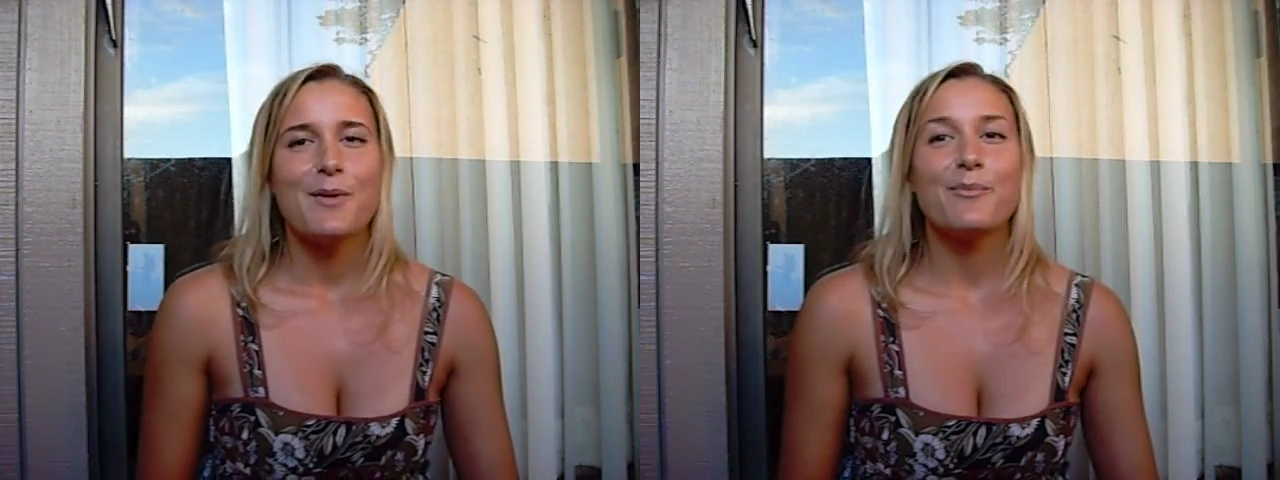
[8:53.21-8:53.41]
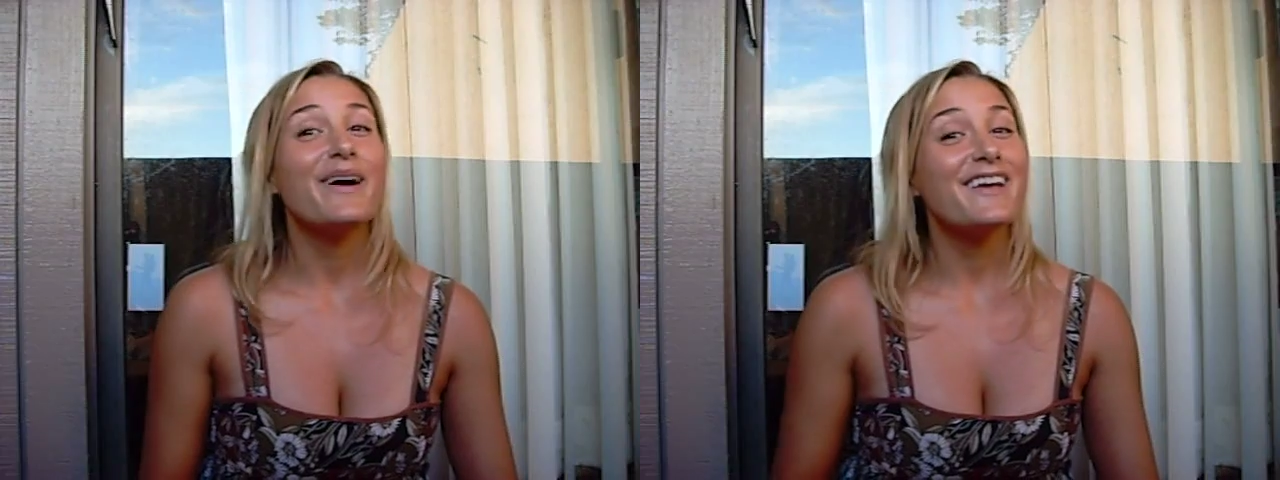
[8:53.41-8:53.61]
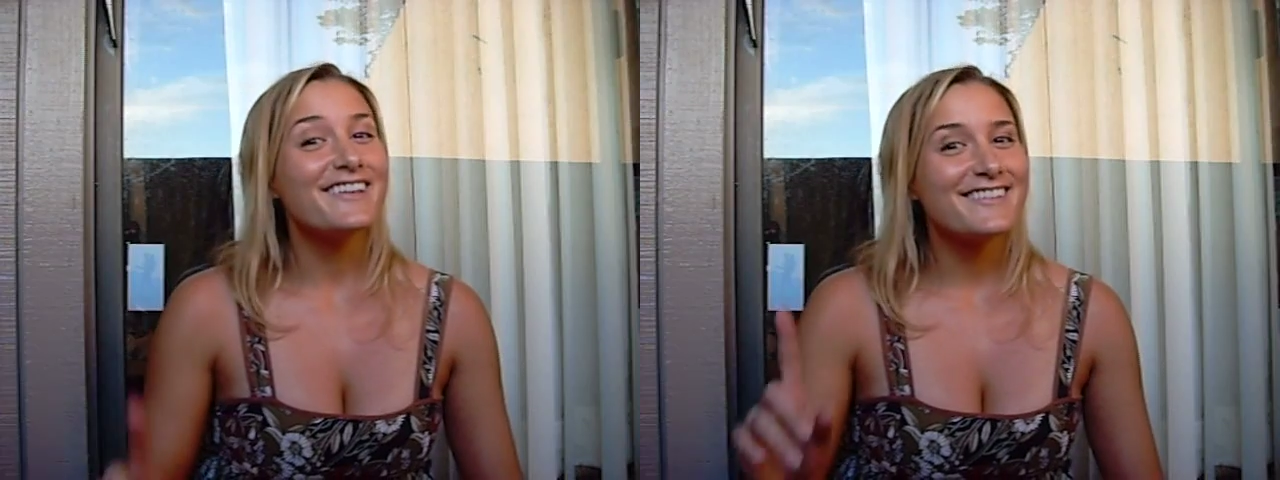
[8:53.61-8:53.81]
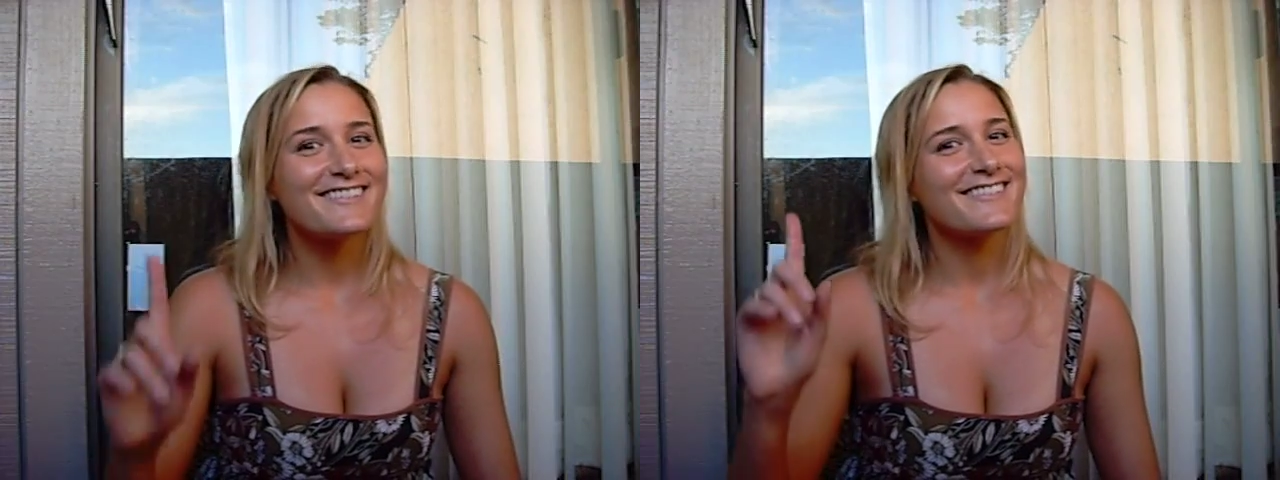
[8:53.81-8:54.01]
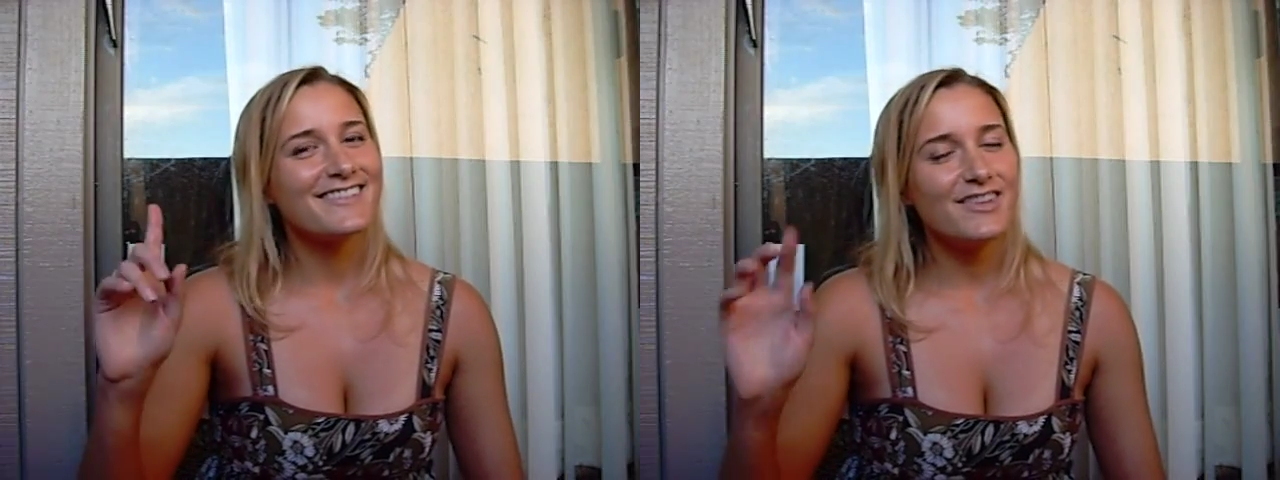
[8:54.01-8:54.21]
But
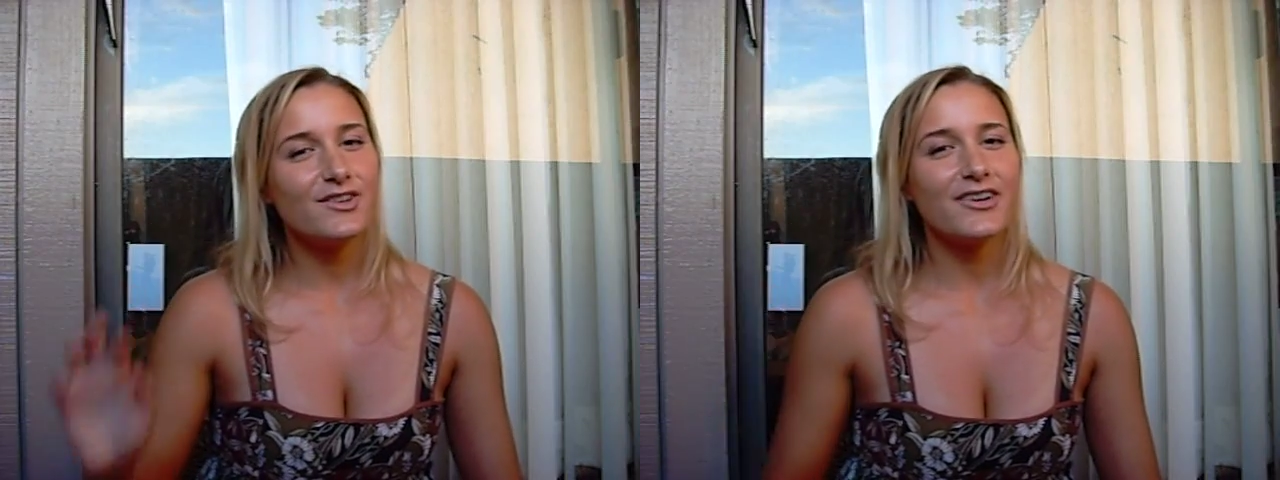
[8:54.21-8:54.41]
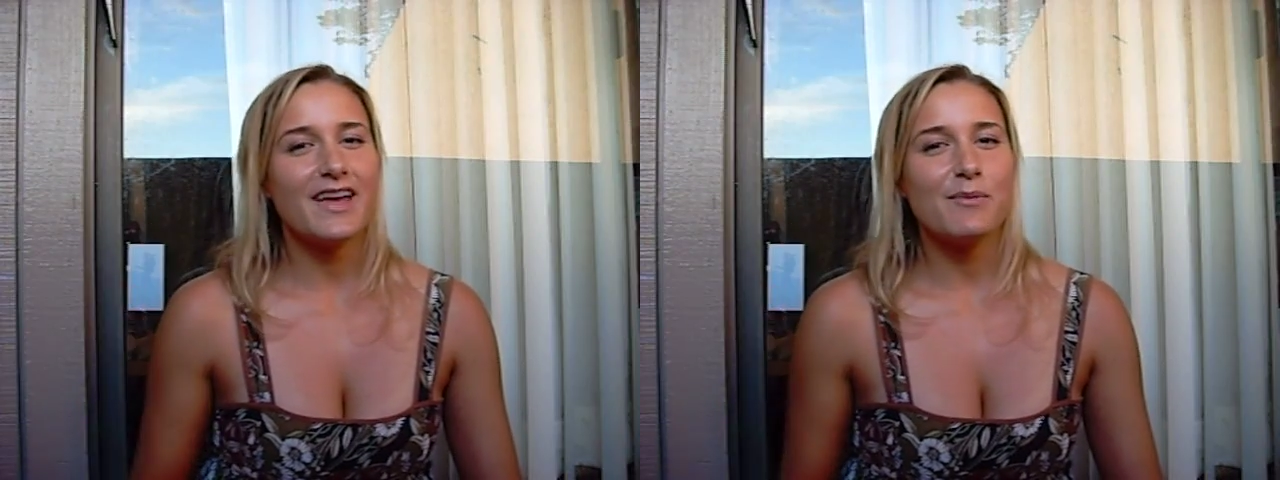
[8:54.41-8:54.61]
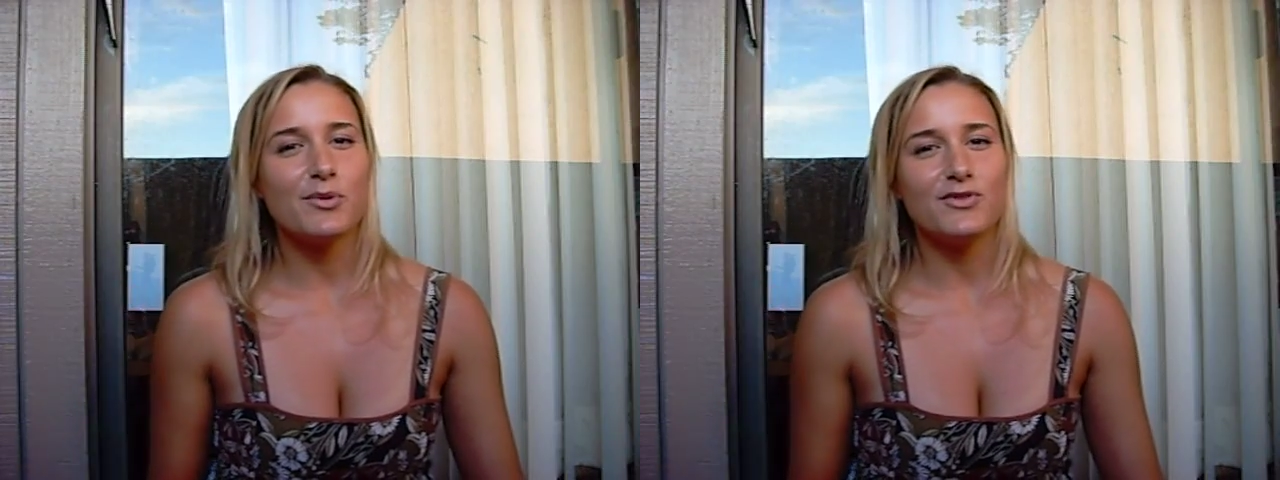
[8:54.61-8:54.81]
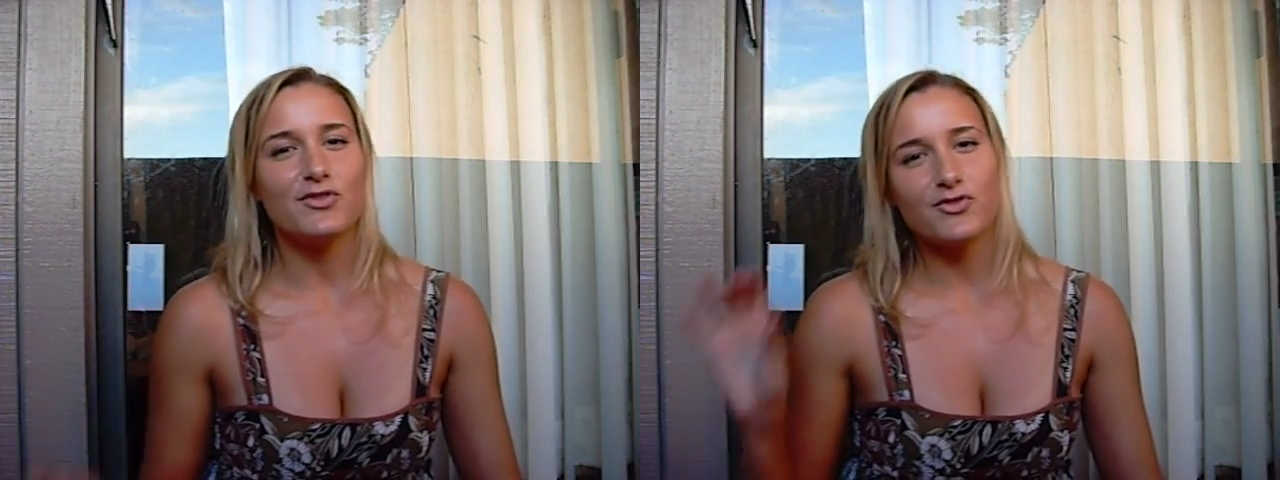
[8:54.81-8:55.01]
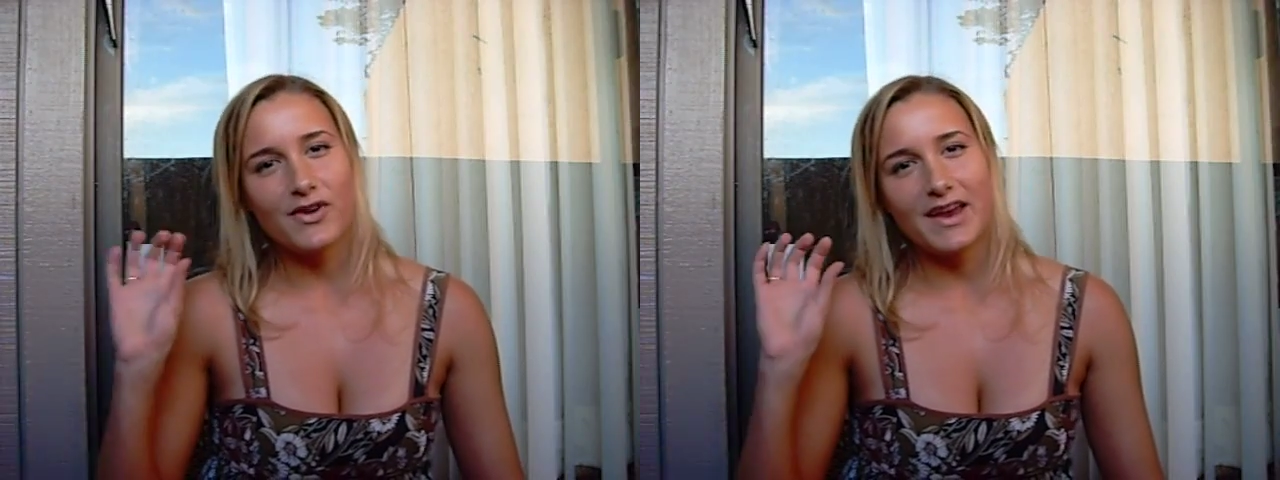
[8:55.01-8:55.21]
you're able to
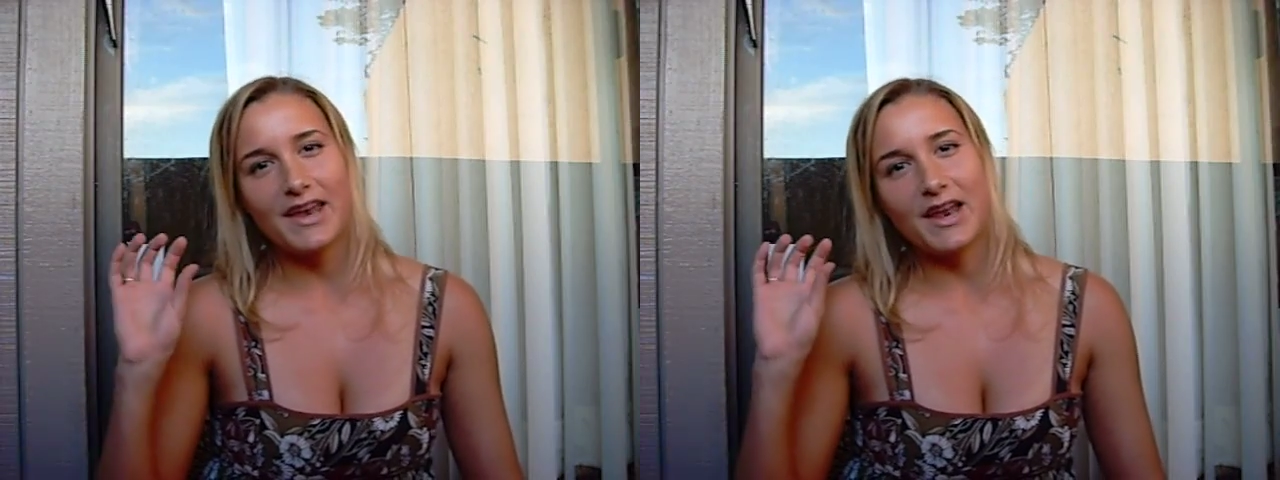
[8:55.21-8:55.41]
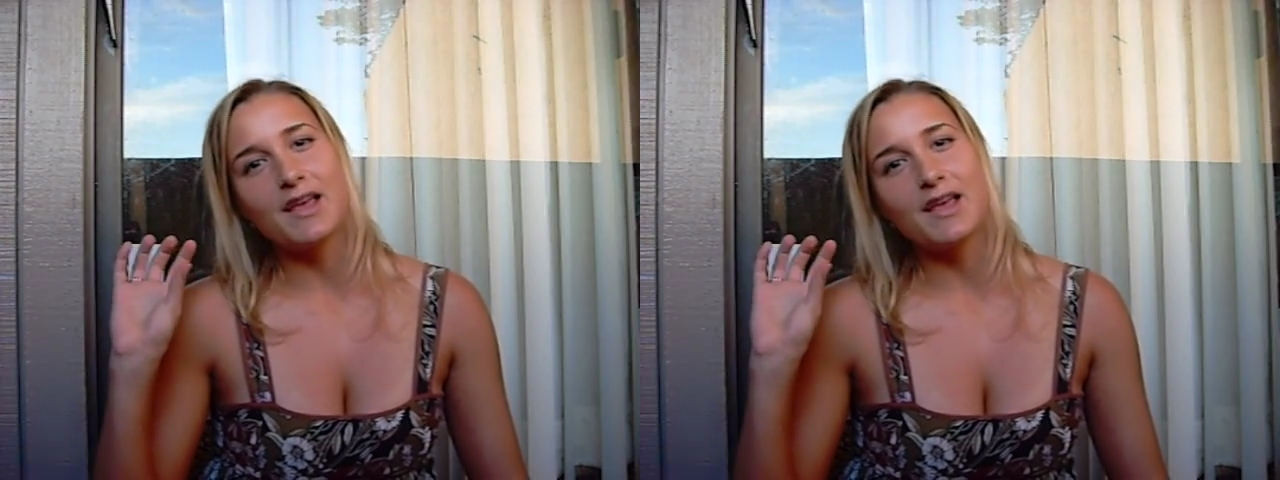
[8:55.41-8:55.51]
train